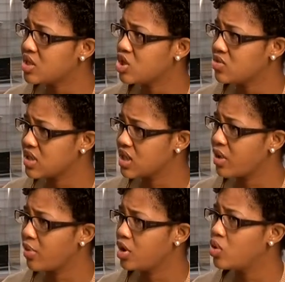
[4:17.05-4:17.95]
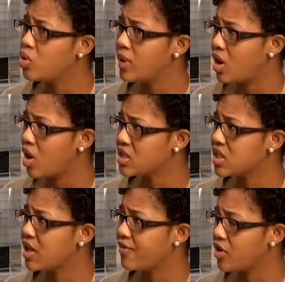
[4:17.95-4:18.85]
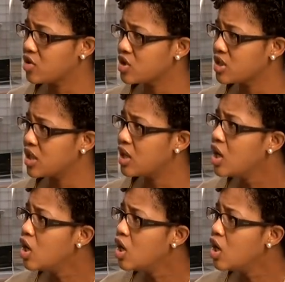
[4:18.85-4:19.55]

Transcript: in terms of celebrating who we are as a diverse and